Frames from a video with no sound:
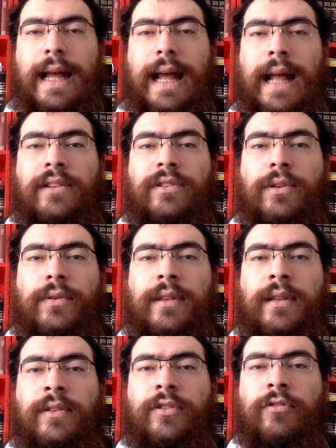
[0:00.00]
And so
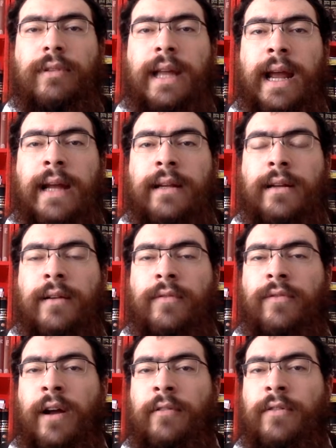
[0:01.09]
this created a
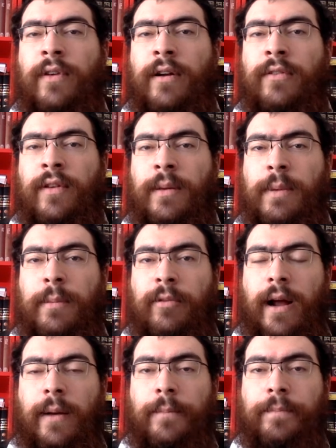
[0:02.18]
very big
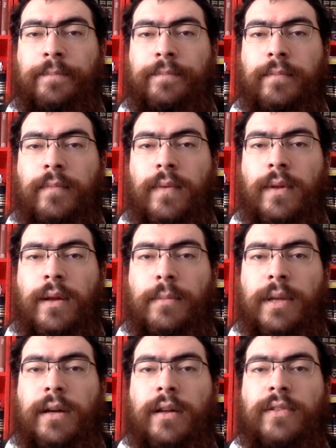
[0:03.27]
problem.
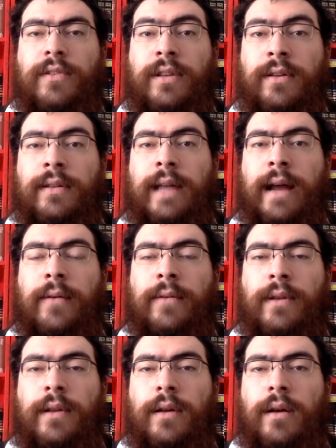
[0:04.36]
Because till now,
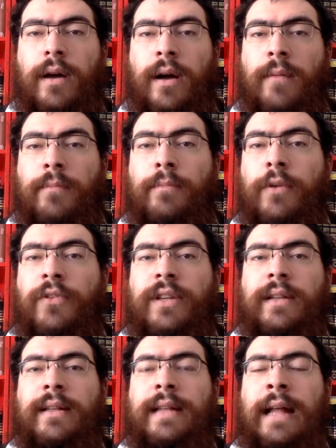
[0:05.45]
most
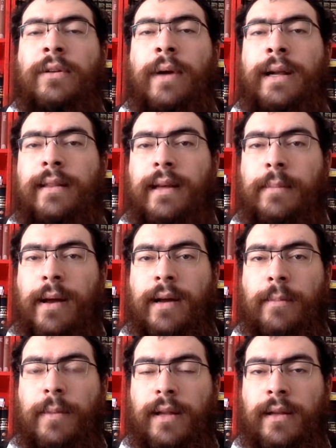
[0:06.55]
Yidden did not know anything about
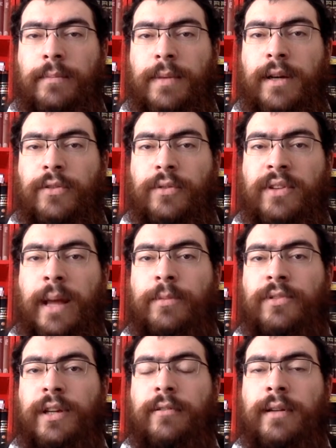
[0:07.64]
Kabbala, because it was kept
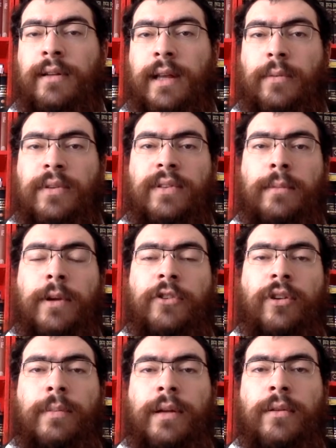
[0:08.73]
secret, like we said. Moshe
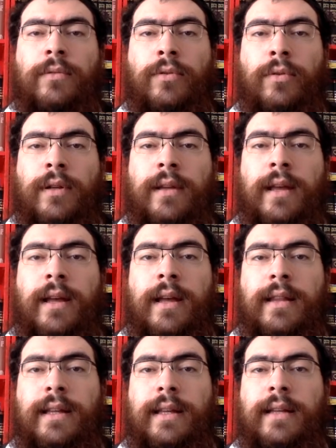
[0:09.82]
Rabbeinu taught
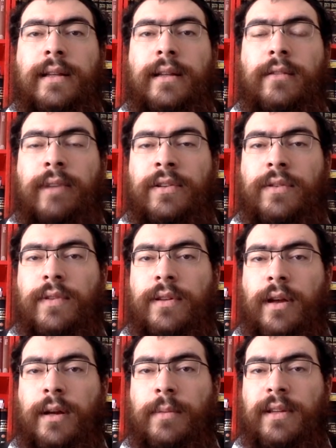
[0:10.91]
the Yidden the rest of the
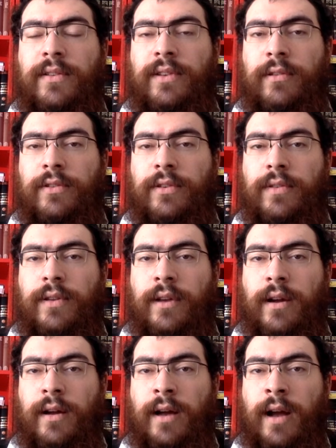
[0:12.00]
Torah, but the secrets of the
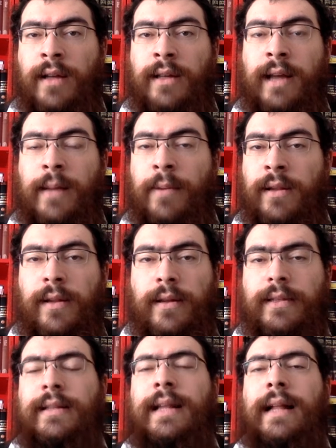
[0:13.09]
Torah, i.e. Kabbala, he
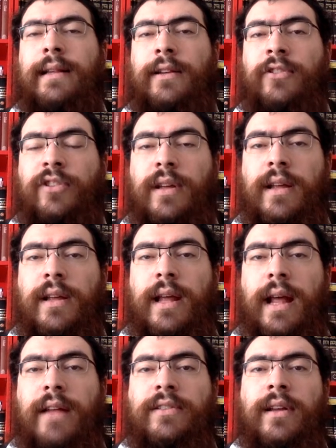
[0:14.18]
did not teach.
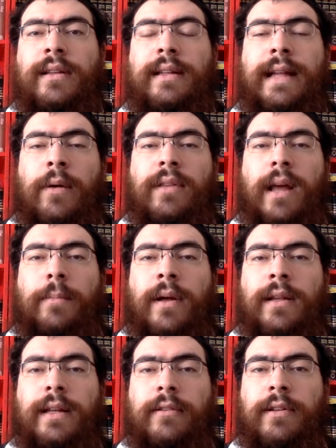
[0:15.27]
And suddenly now with
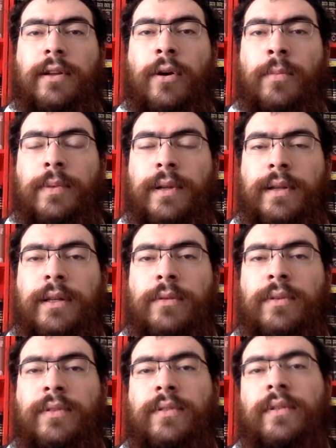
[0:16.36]
Kabbala here in the open, there
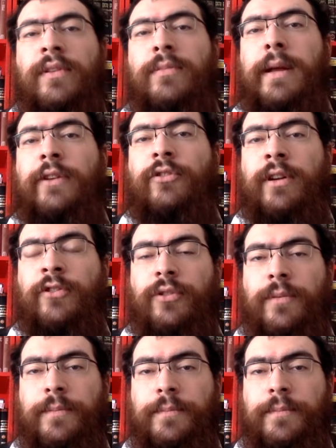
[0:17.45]
was this major issue.